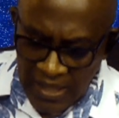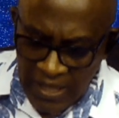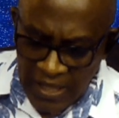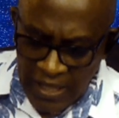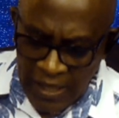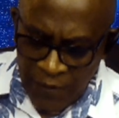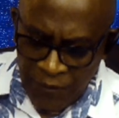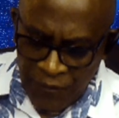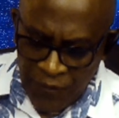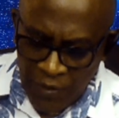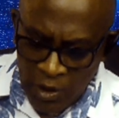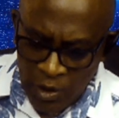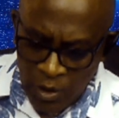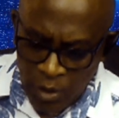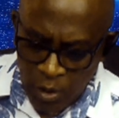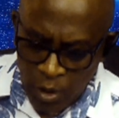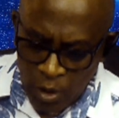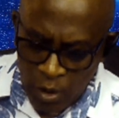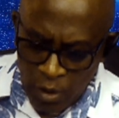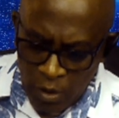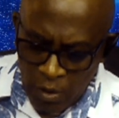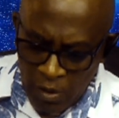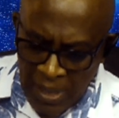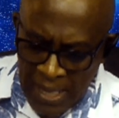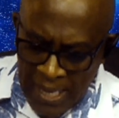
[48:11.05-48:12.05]
if a
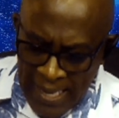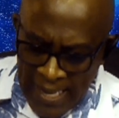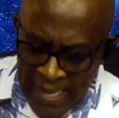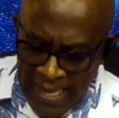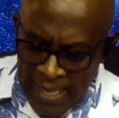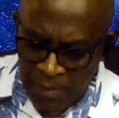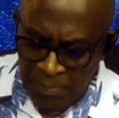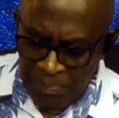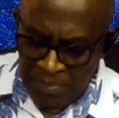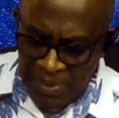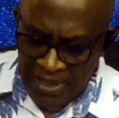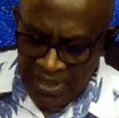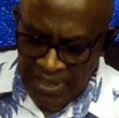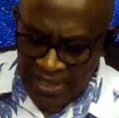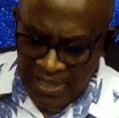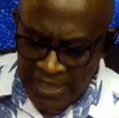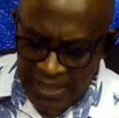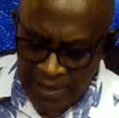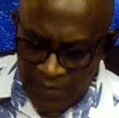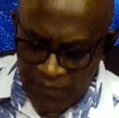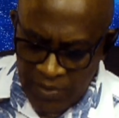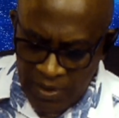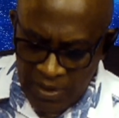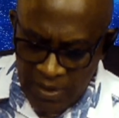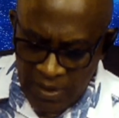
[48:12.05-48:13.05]
law had been
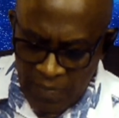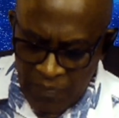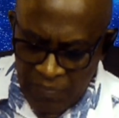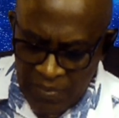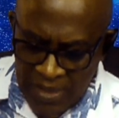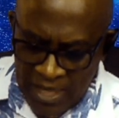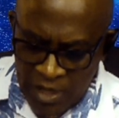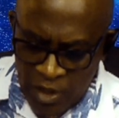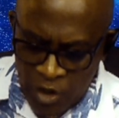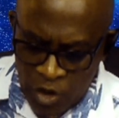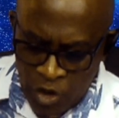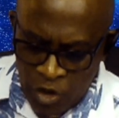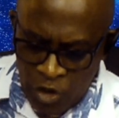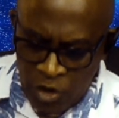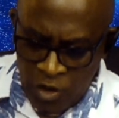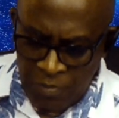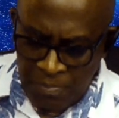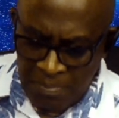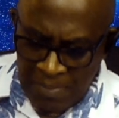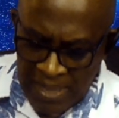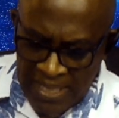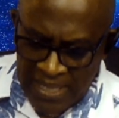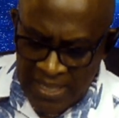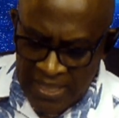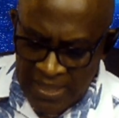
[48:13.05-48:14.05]
given that could
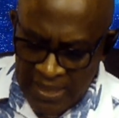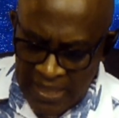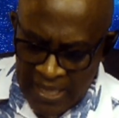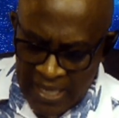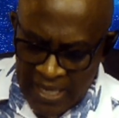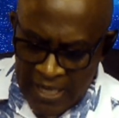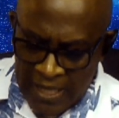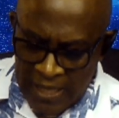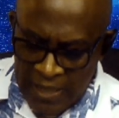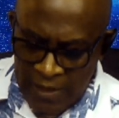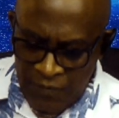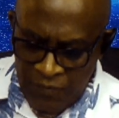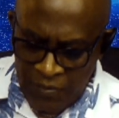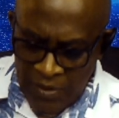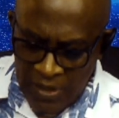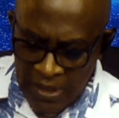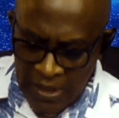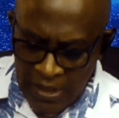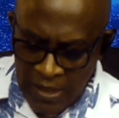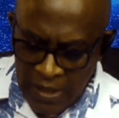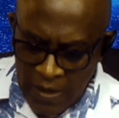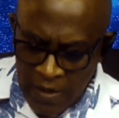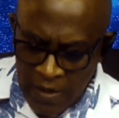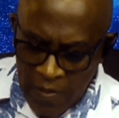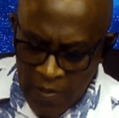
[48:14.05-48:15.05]
make alive,
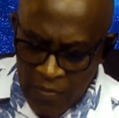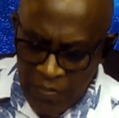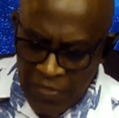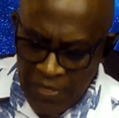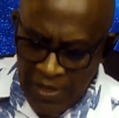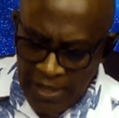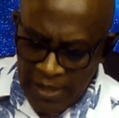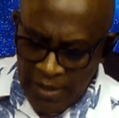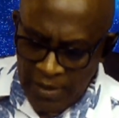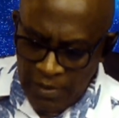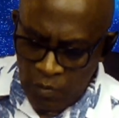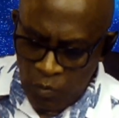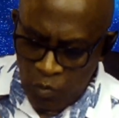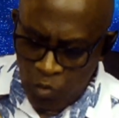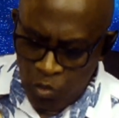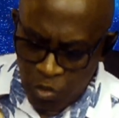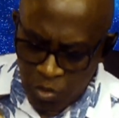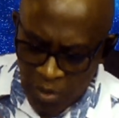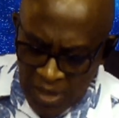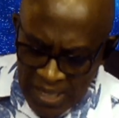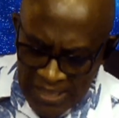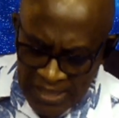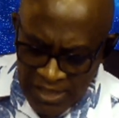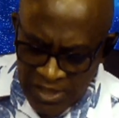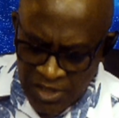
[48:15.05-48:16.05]
then
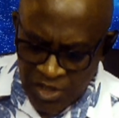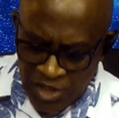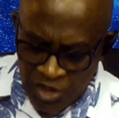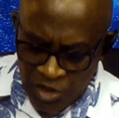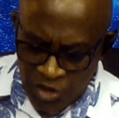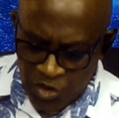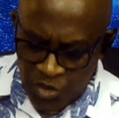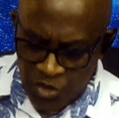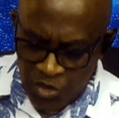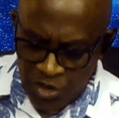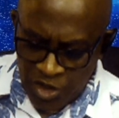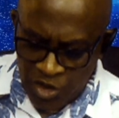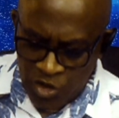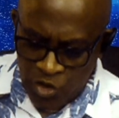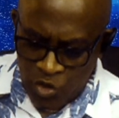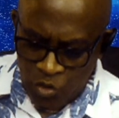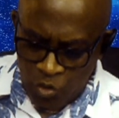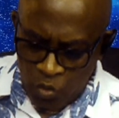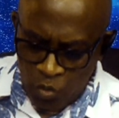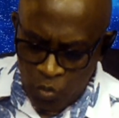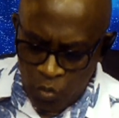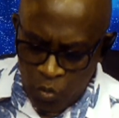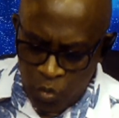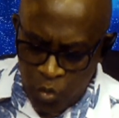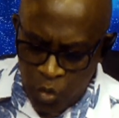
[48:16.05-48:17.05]

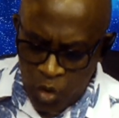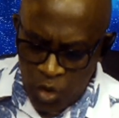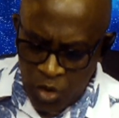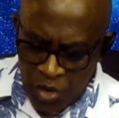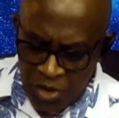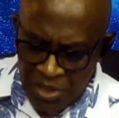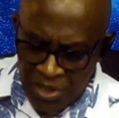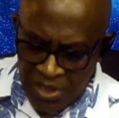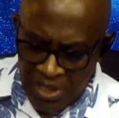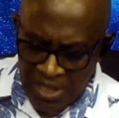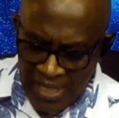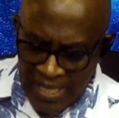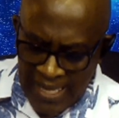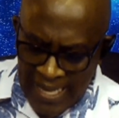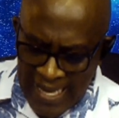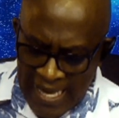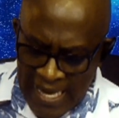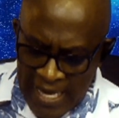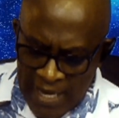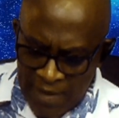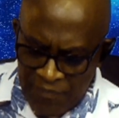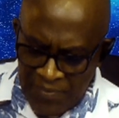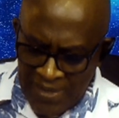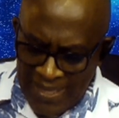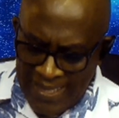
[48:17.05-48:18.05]
righteousness would
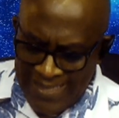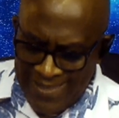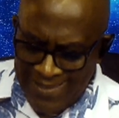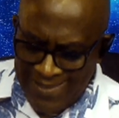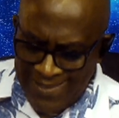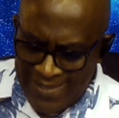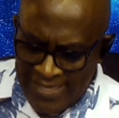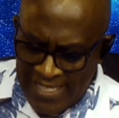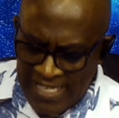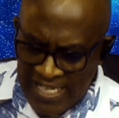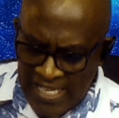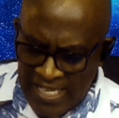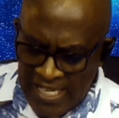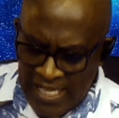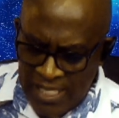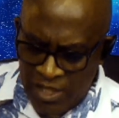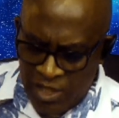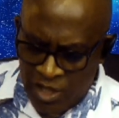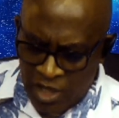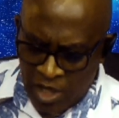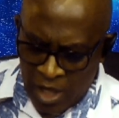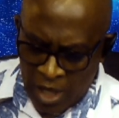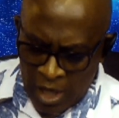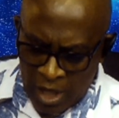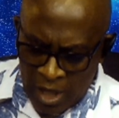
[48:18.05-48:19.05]
have
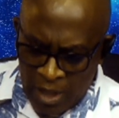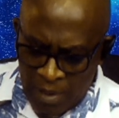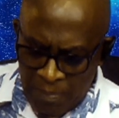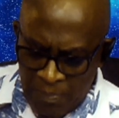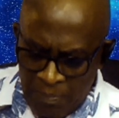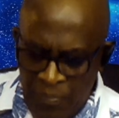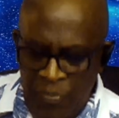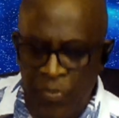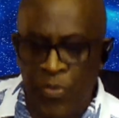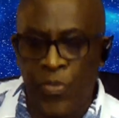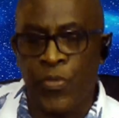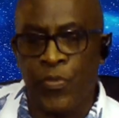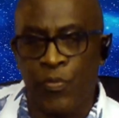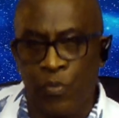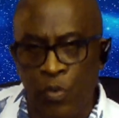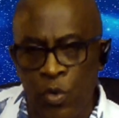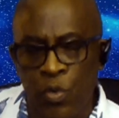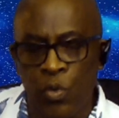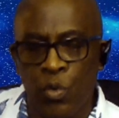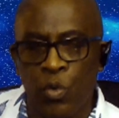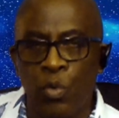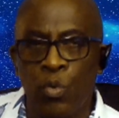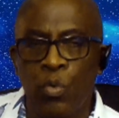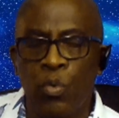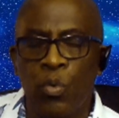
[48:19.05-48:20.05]
indeed come
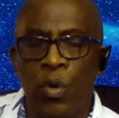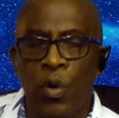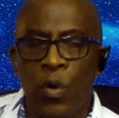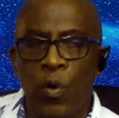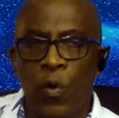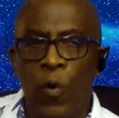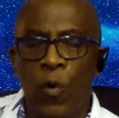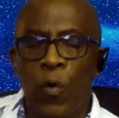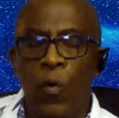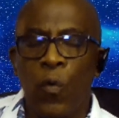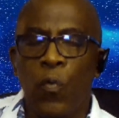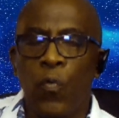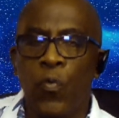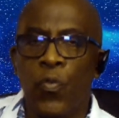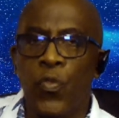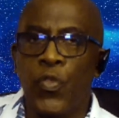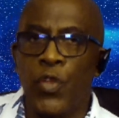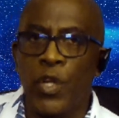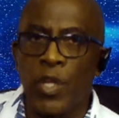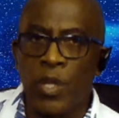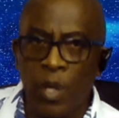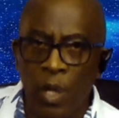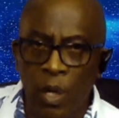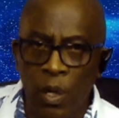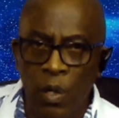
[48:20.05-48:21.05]
through
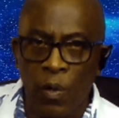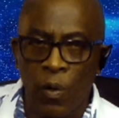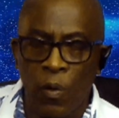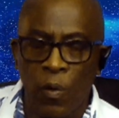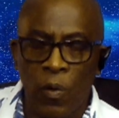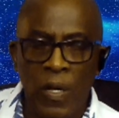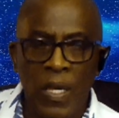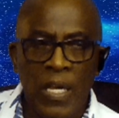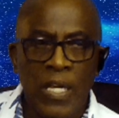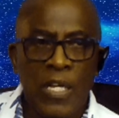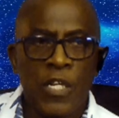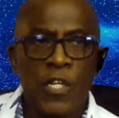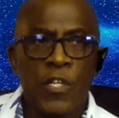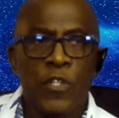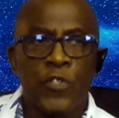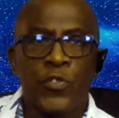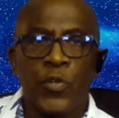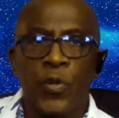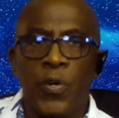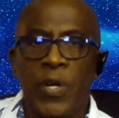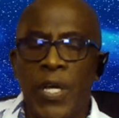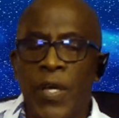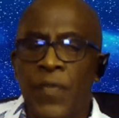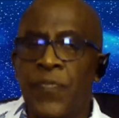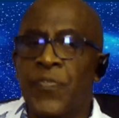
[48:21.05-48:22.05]
the law.
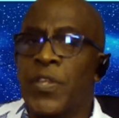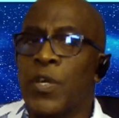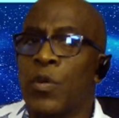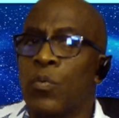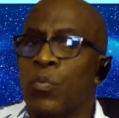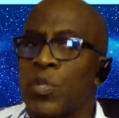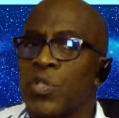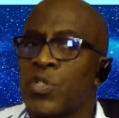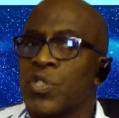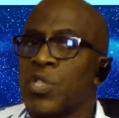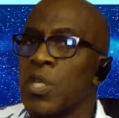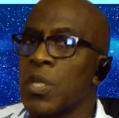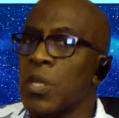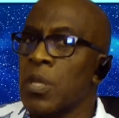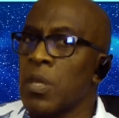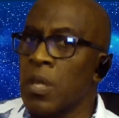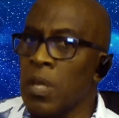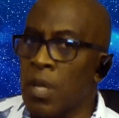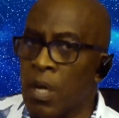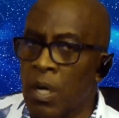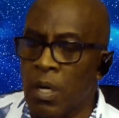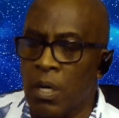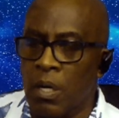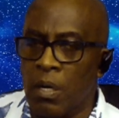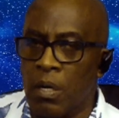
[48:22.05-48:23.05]
So if there was a
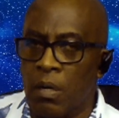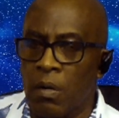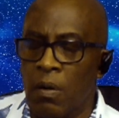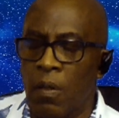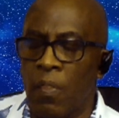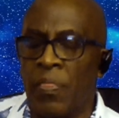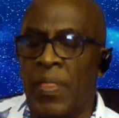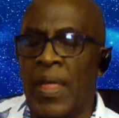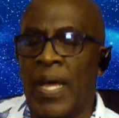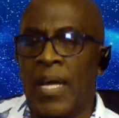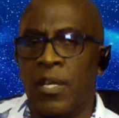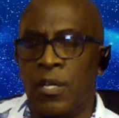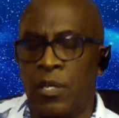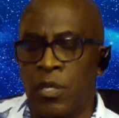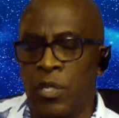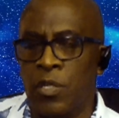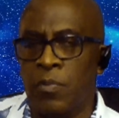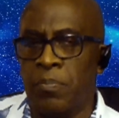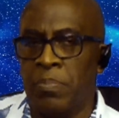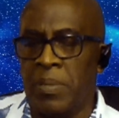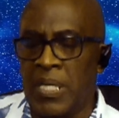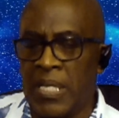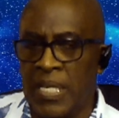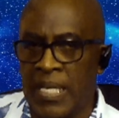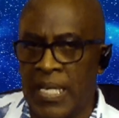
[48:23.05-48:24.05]
law that
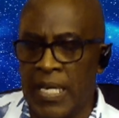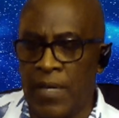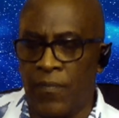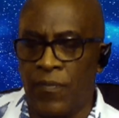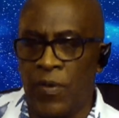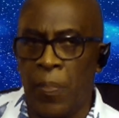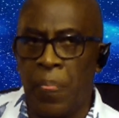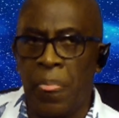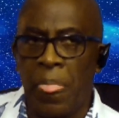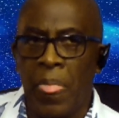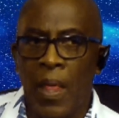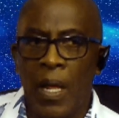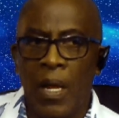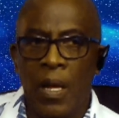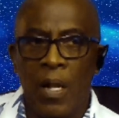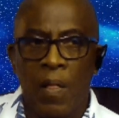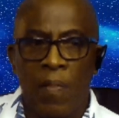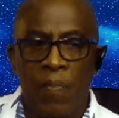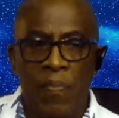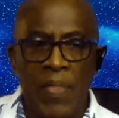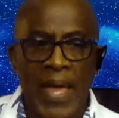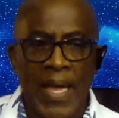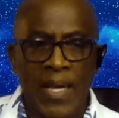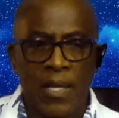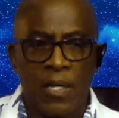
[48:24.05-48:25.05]
could be given
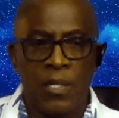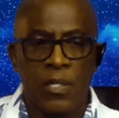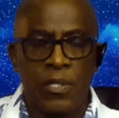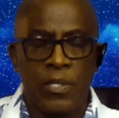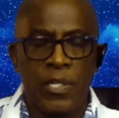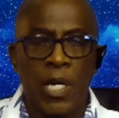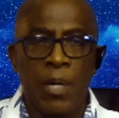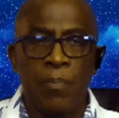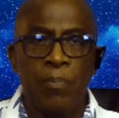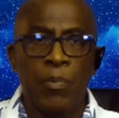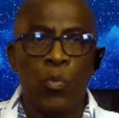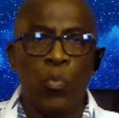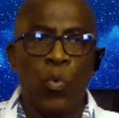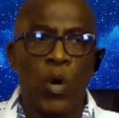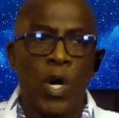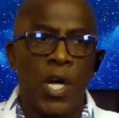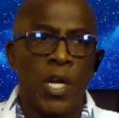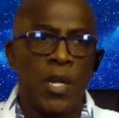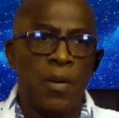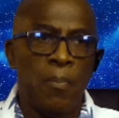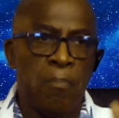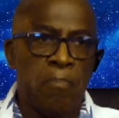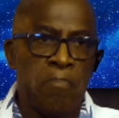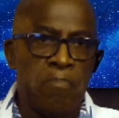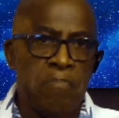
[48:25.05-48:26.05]
that could, number
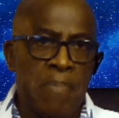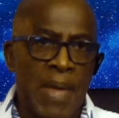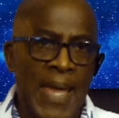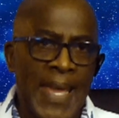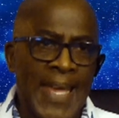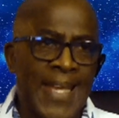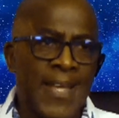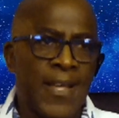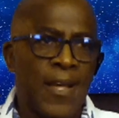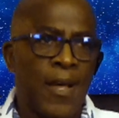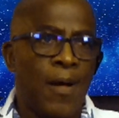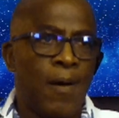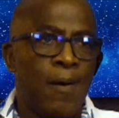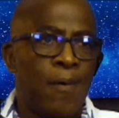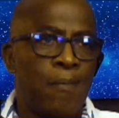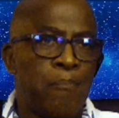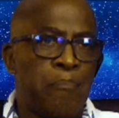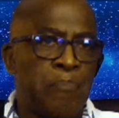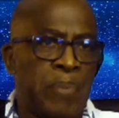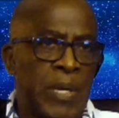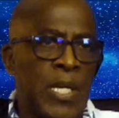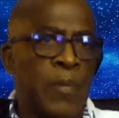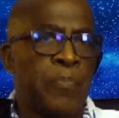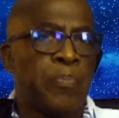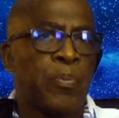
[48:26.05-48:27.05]
one, make
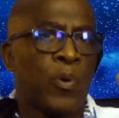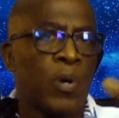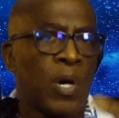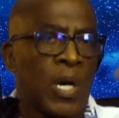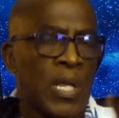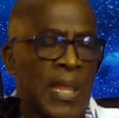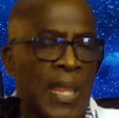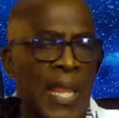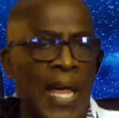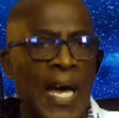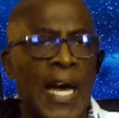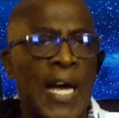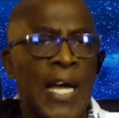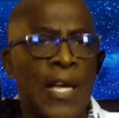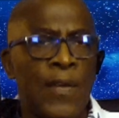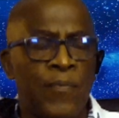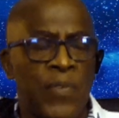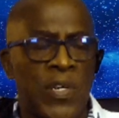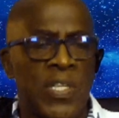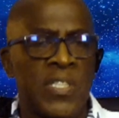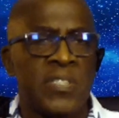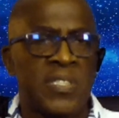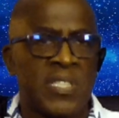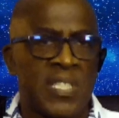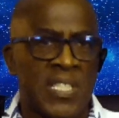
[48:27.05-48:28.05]
people
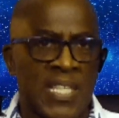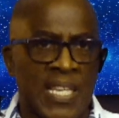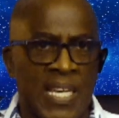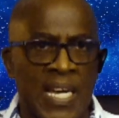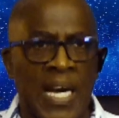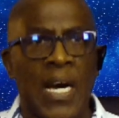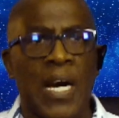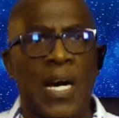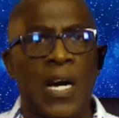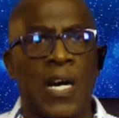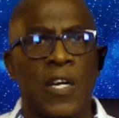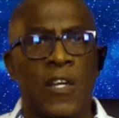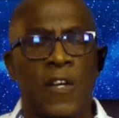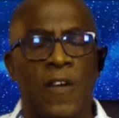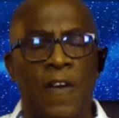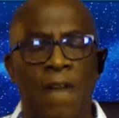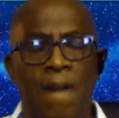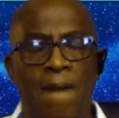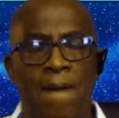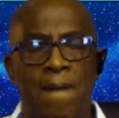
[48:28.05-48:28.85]
alive unto God,